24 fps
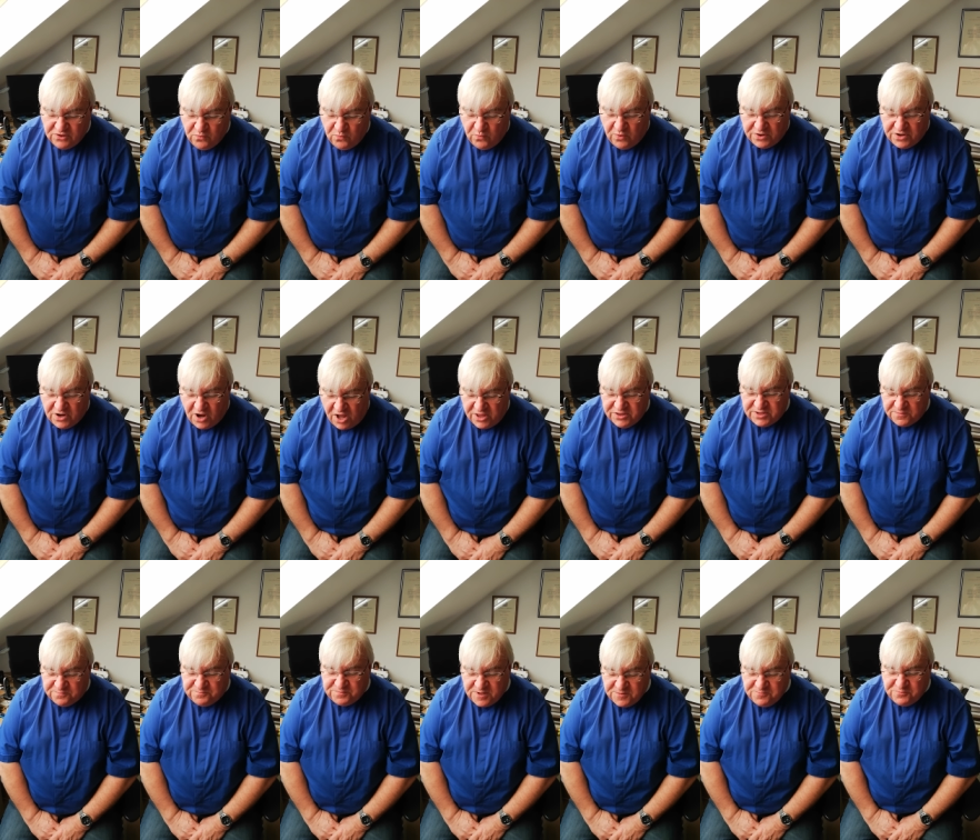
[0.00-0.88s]
what
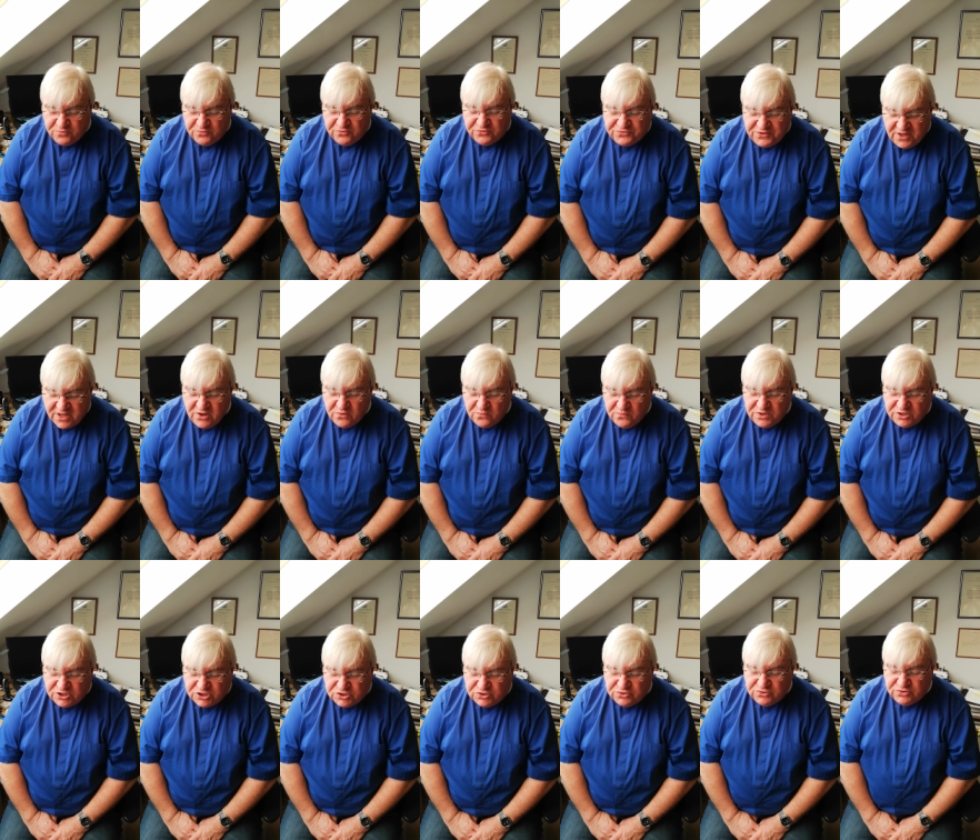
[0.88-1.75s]
other people think we
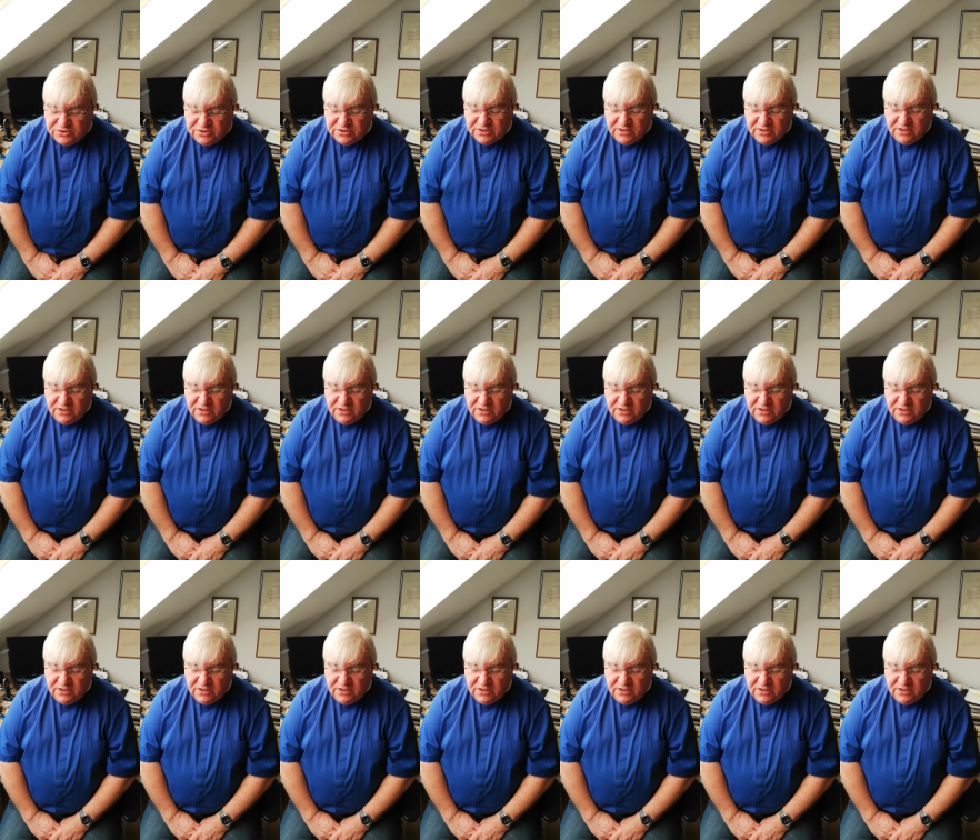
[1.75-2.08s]
should,